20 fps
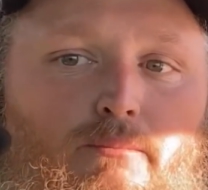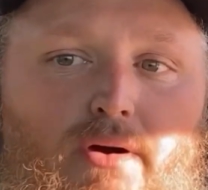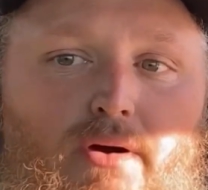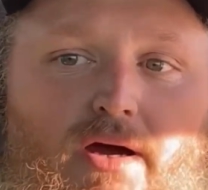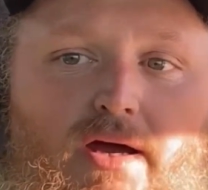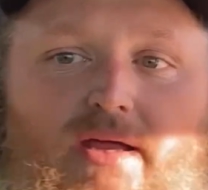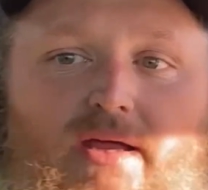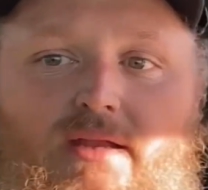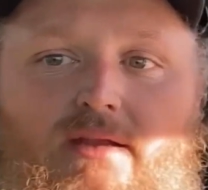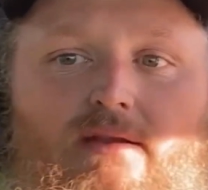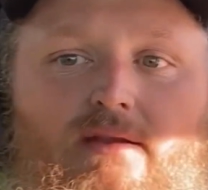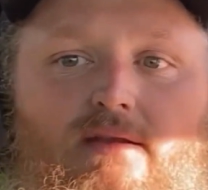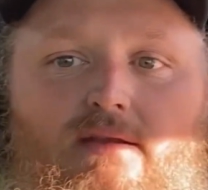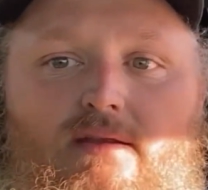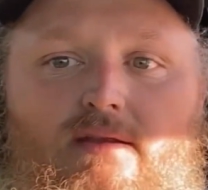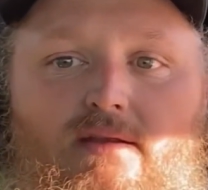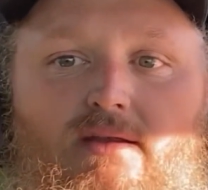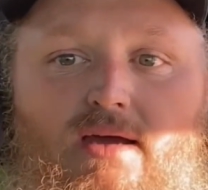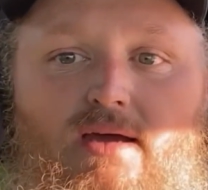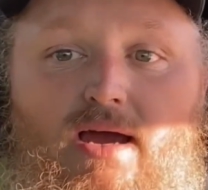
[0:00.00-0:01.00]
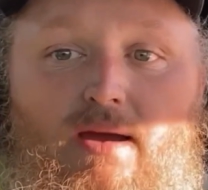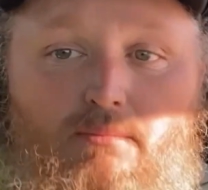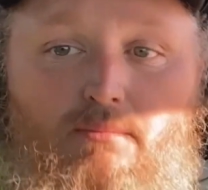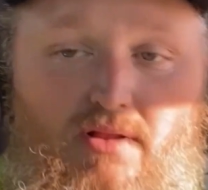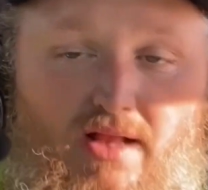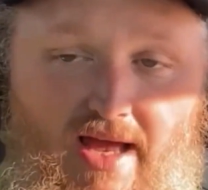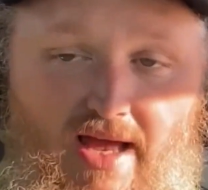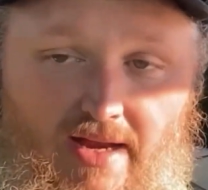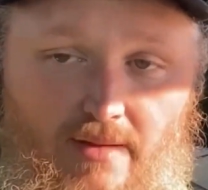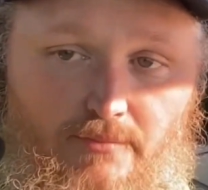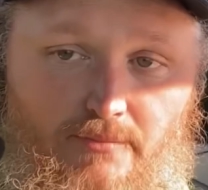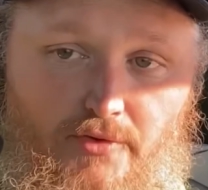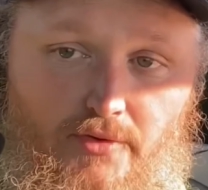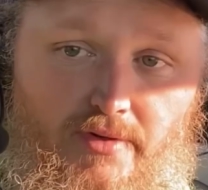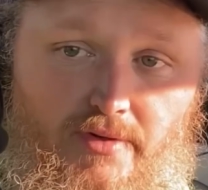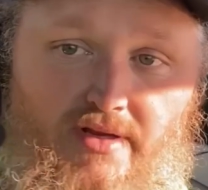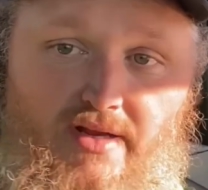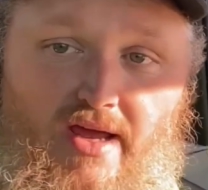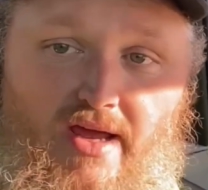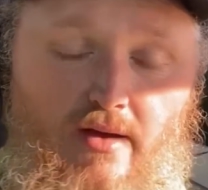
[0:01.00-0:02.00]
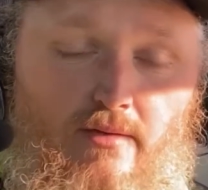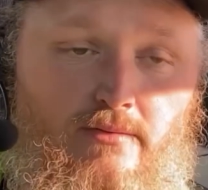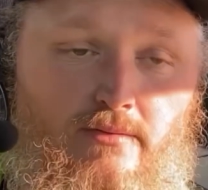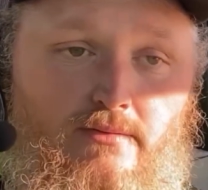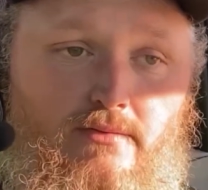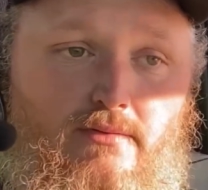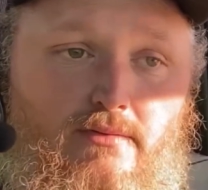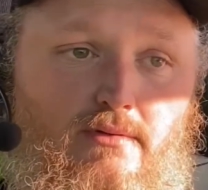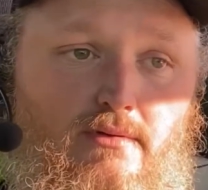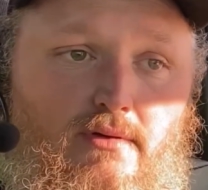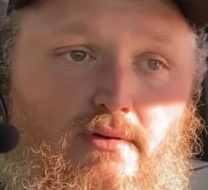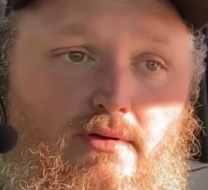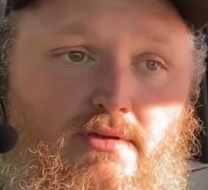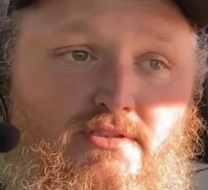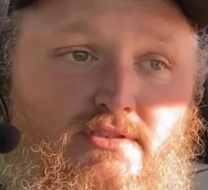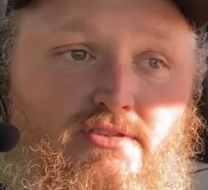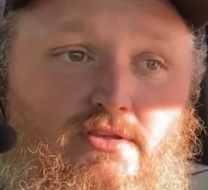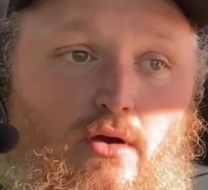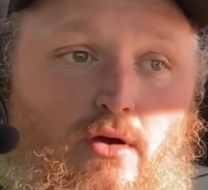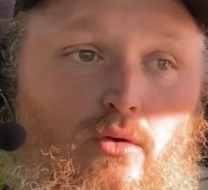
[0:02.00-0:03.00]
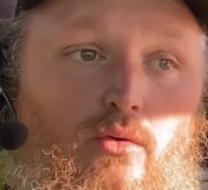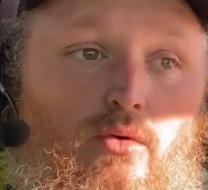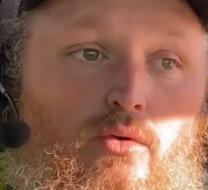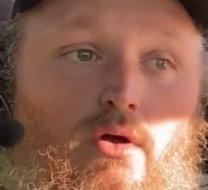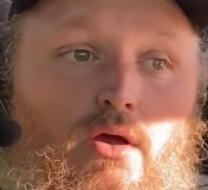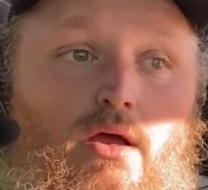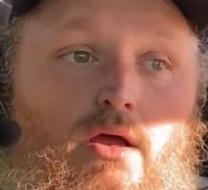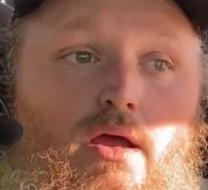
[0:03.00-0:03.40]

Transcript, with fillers: but i'm glad i'm doing it now so